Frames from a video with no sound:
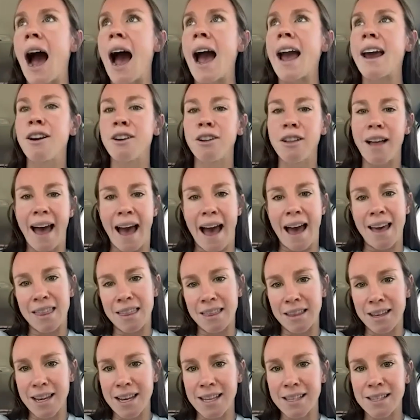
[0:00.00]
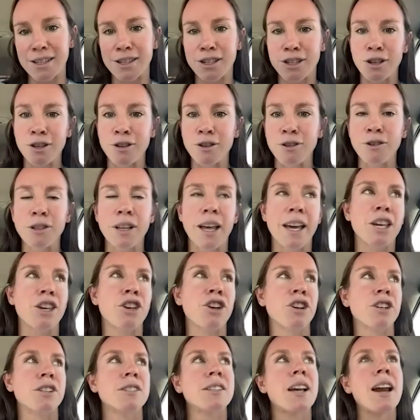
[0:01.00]
idol athletes to
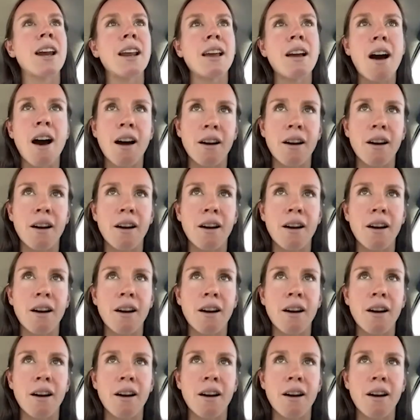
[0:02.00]
like you're signing